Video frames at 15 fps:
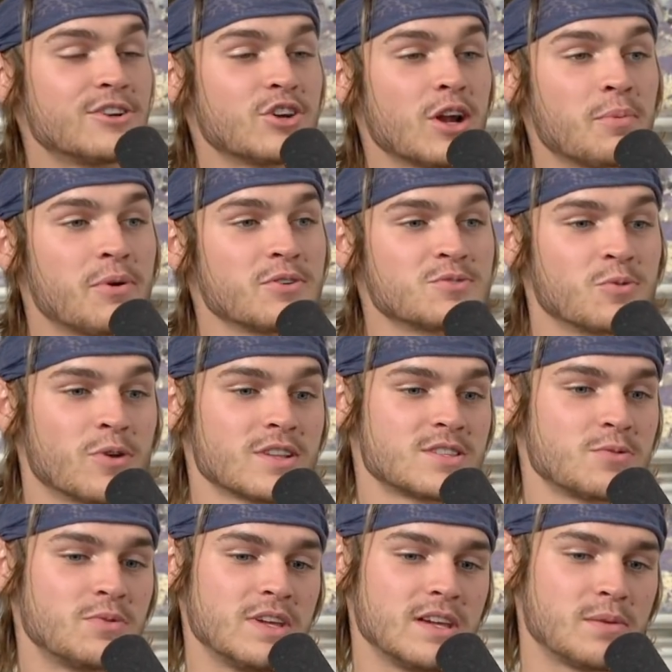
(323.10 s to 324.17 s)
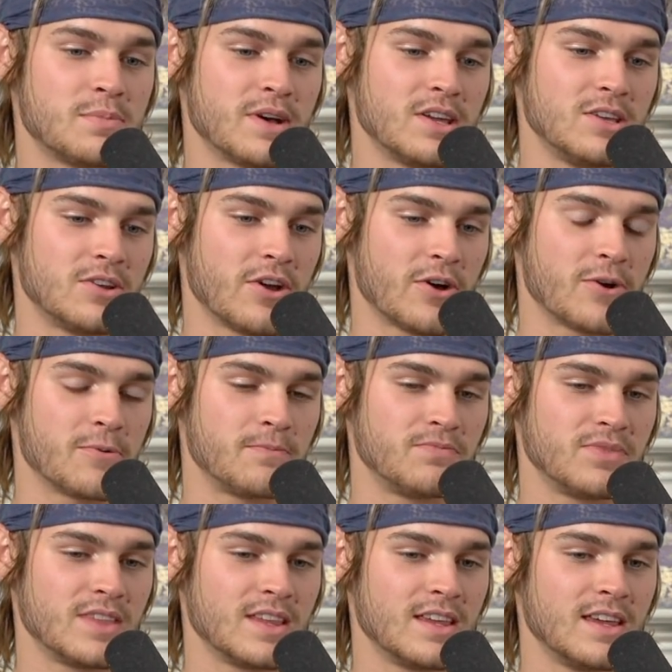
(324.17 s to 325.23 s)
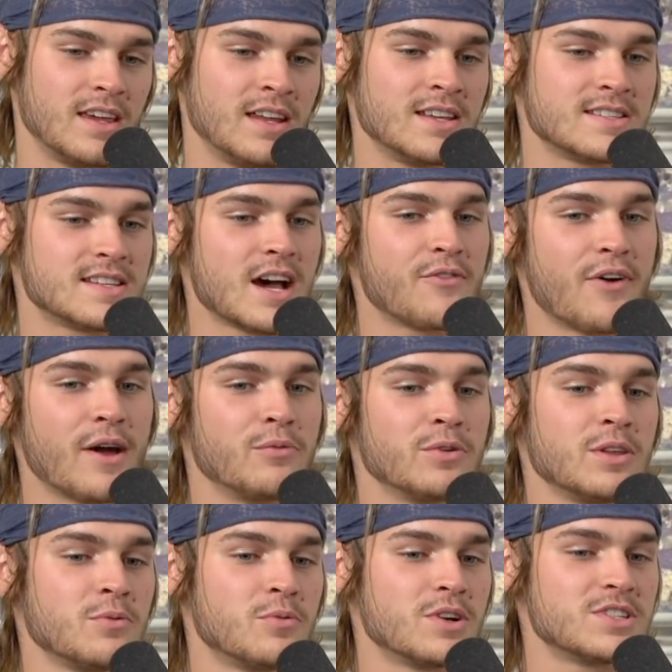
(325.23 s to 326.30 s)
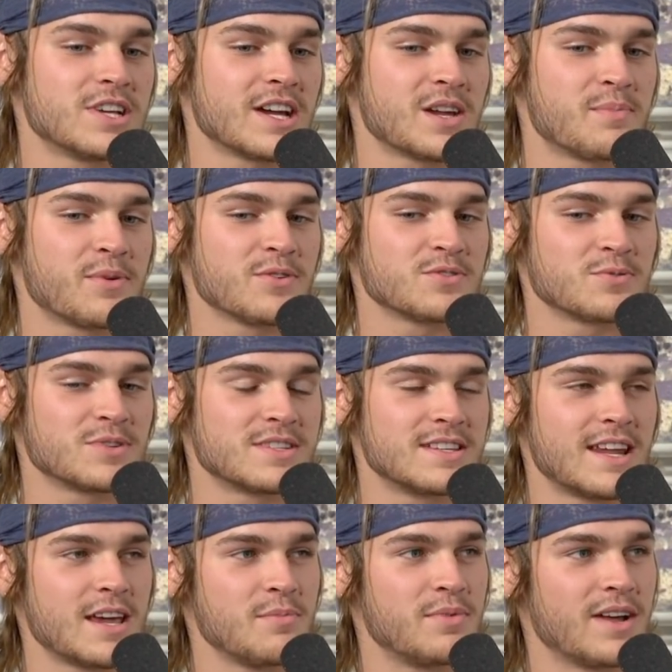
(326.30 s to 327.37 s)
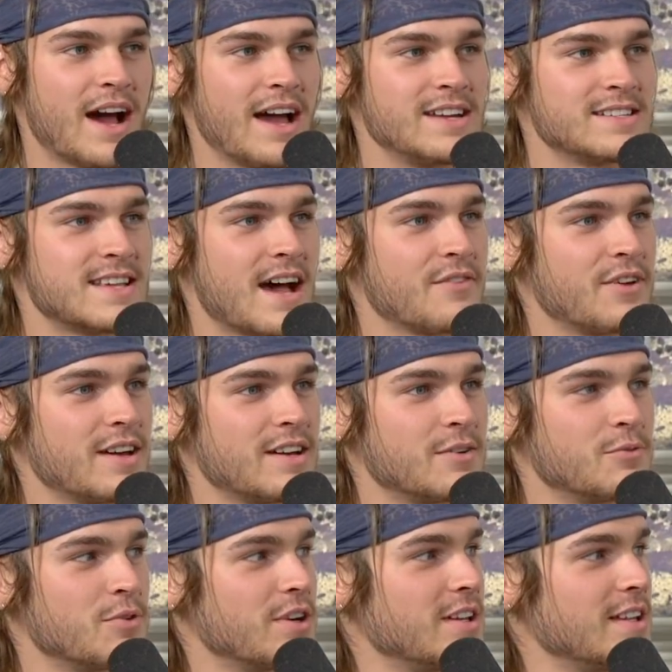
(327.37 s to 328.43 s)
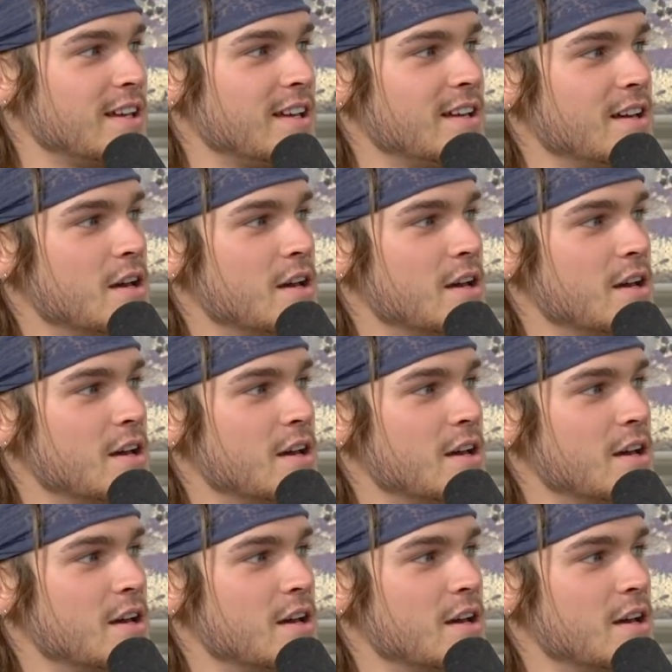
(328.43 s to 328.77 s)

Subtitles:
I try to post once a week, but it is tough. I really wish I could post once a day, but I just have like a really...